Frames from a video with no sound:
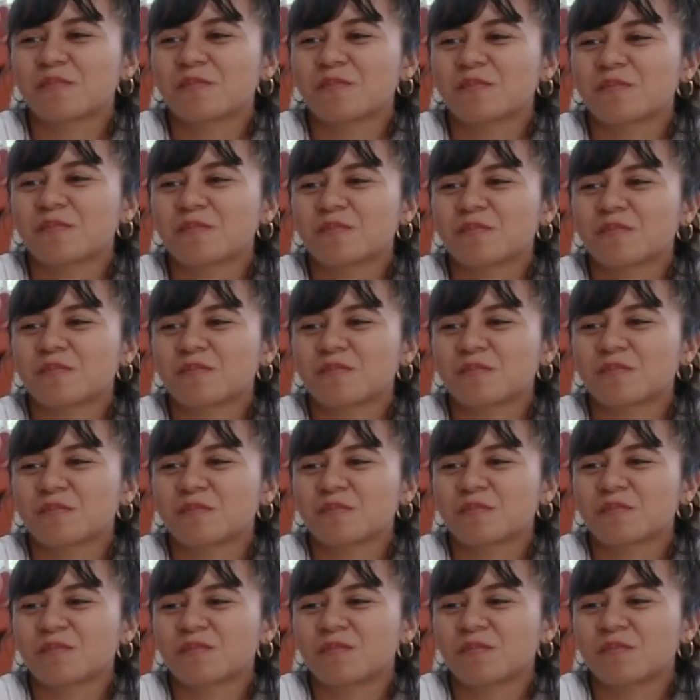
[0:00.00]

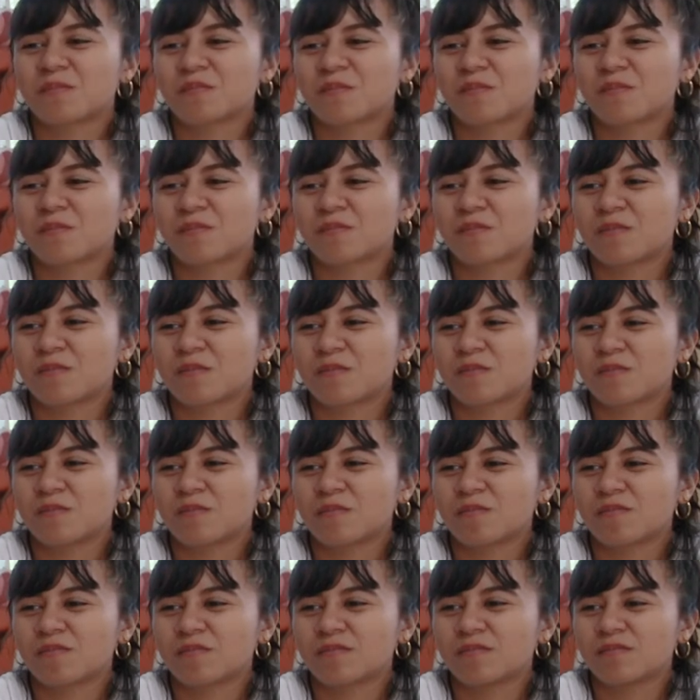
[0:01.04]

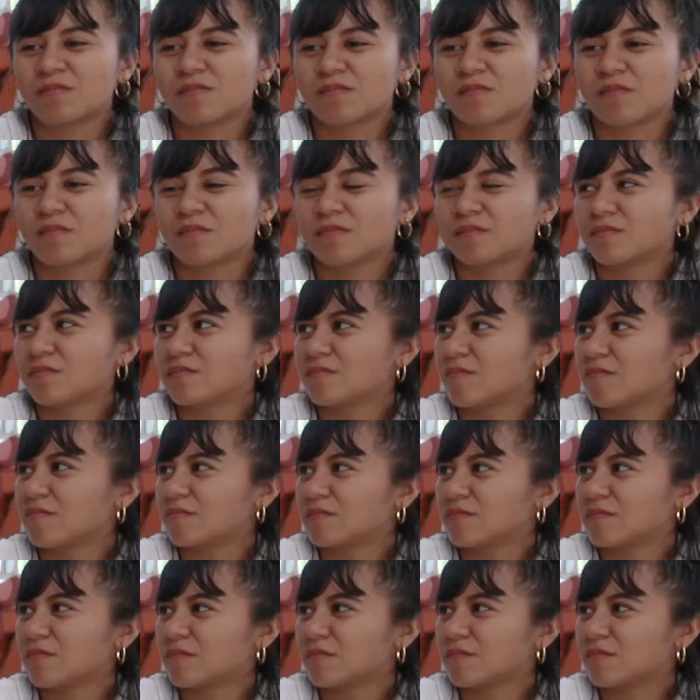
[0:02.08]

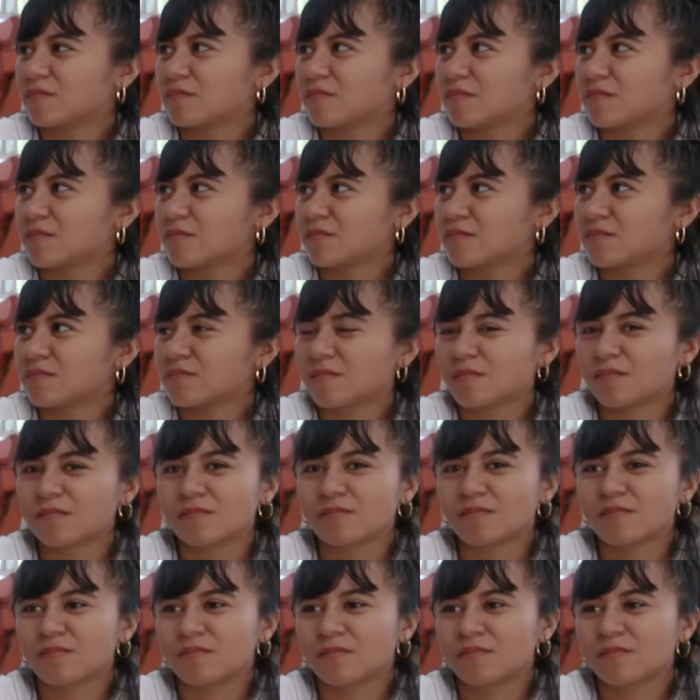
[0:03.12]

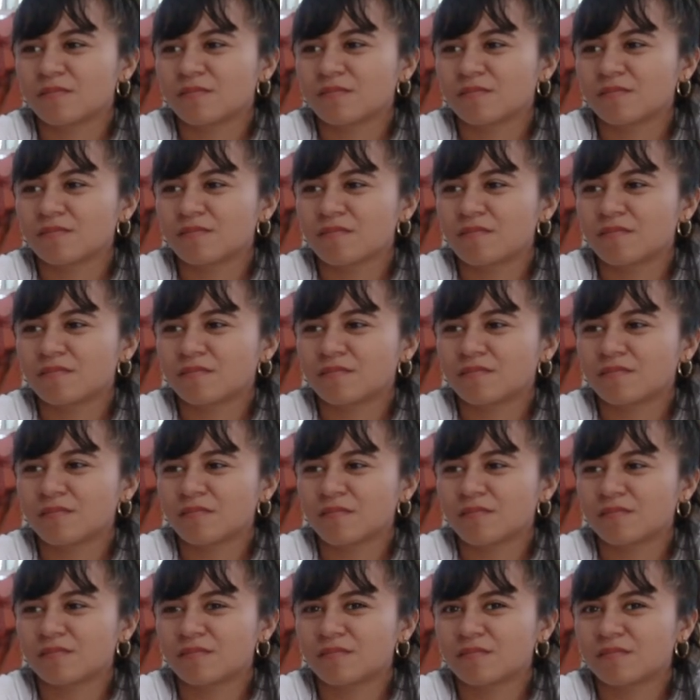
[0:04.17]

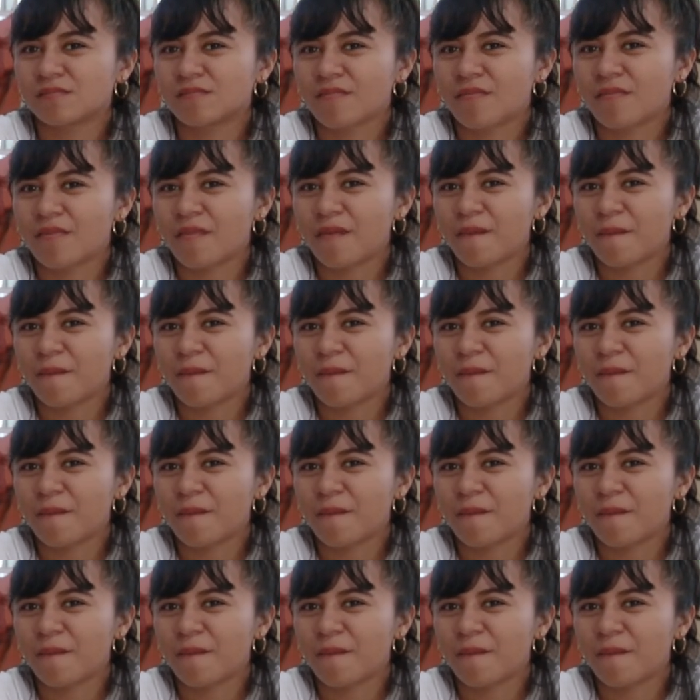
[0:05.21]
The person shown says nothing.